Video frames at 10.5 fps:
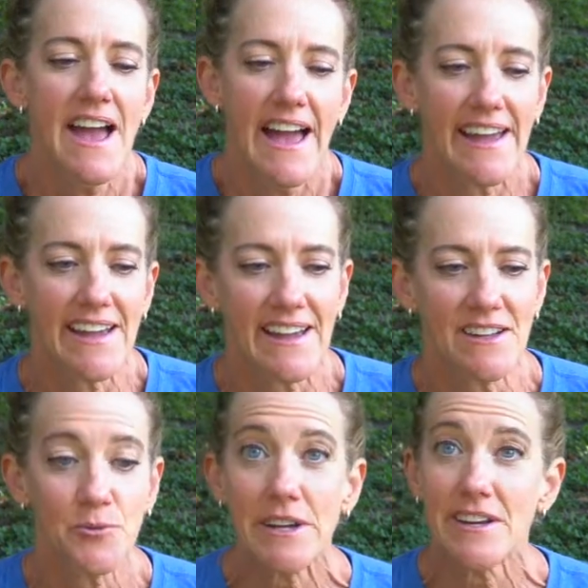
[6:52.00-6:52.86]

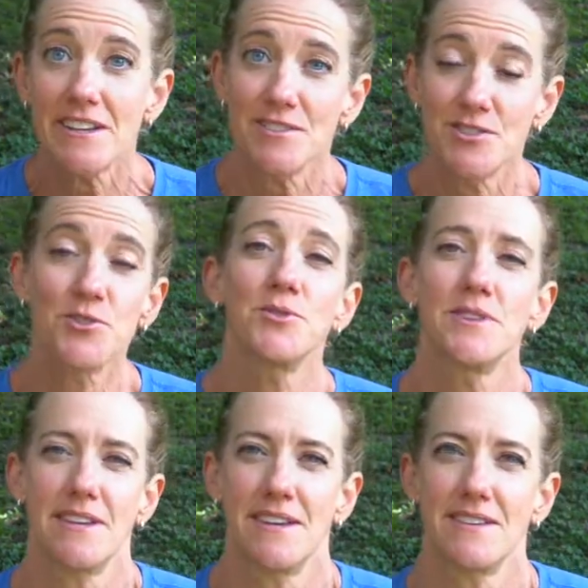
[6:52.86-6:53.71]
And we do
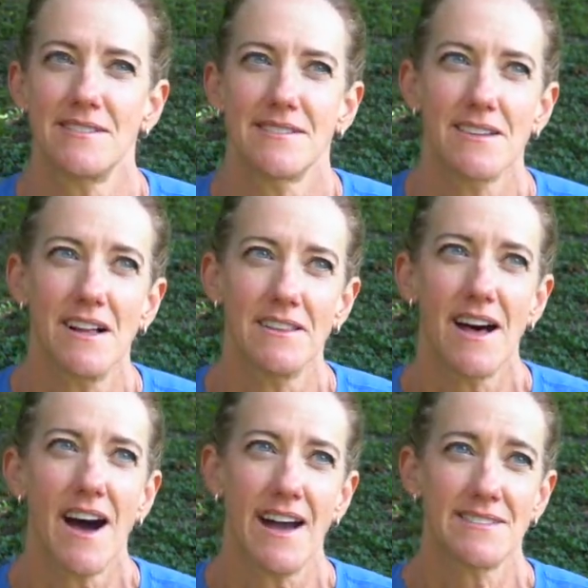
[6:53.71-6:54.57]
this a
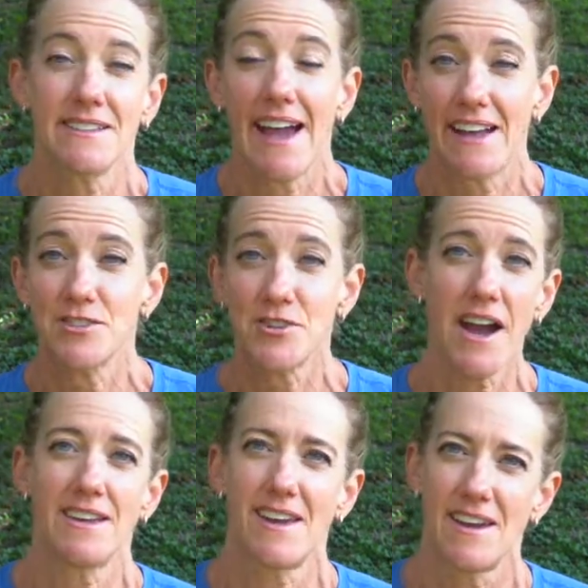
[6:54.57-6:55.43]
lot at
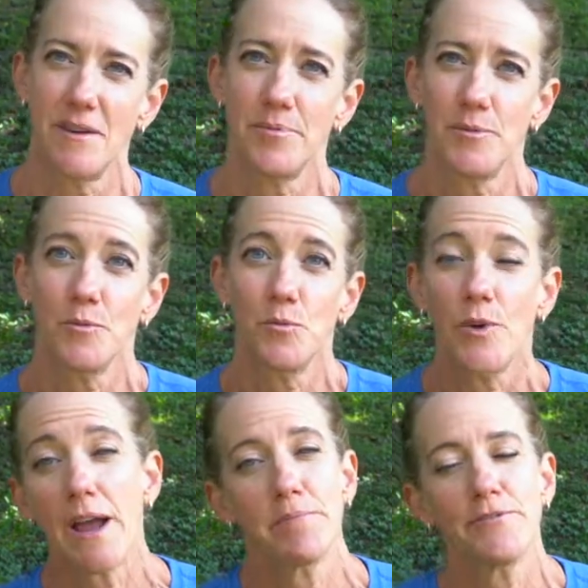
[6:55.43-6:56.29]
Tri Camp
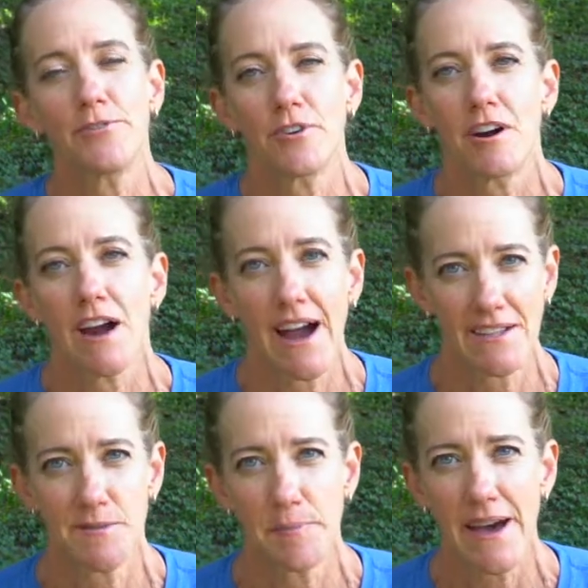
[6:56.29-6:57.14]
right before our
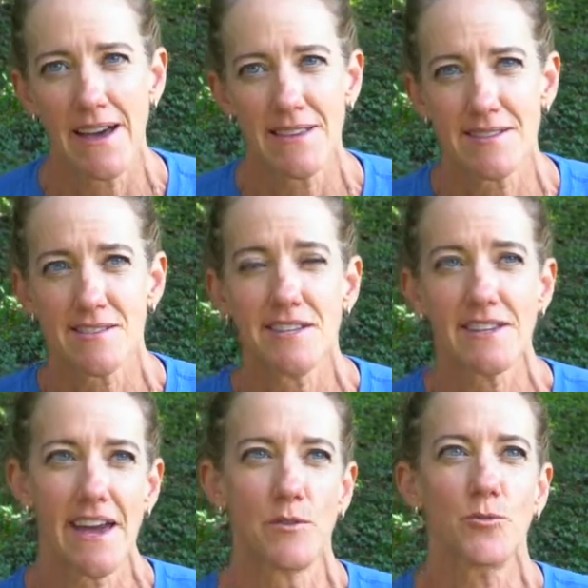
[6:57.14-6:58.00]
ice baths to
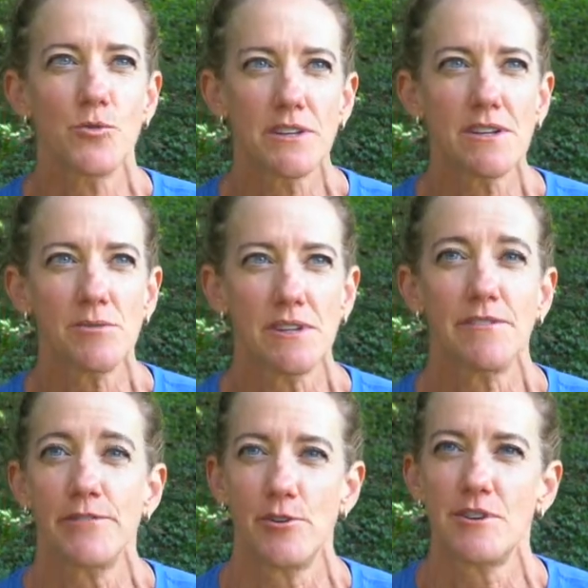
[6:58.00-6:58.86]
get really, really
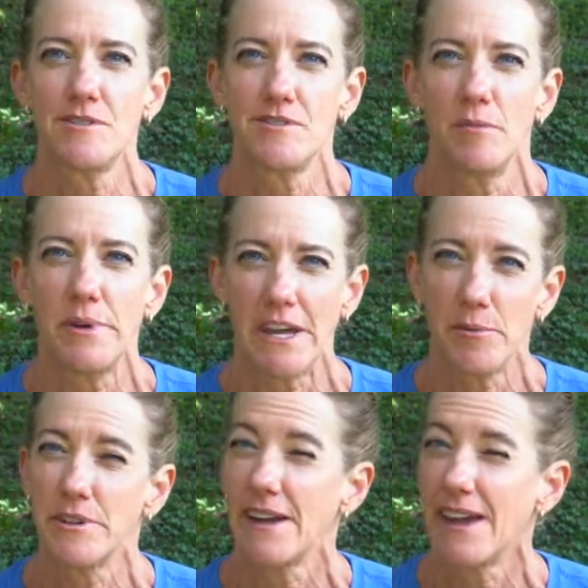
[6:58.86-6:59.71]
focused on being
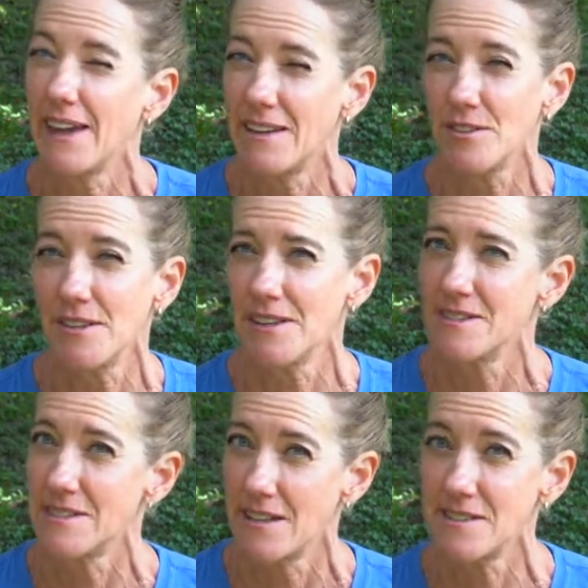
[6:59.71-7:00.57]
able to handle the
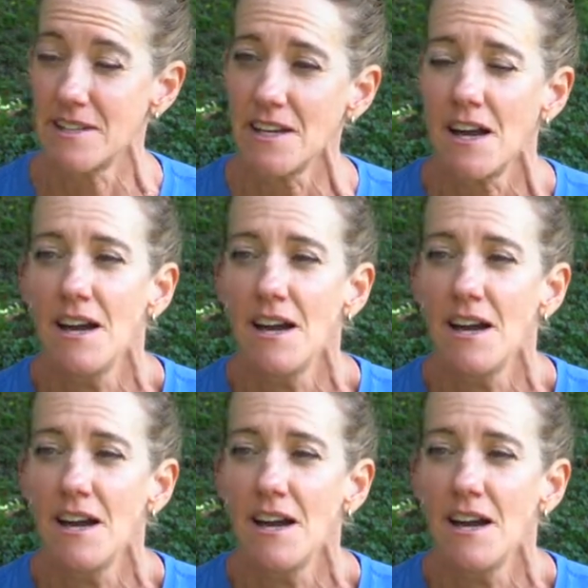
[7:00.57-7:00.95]
intensity.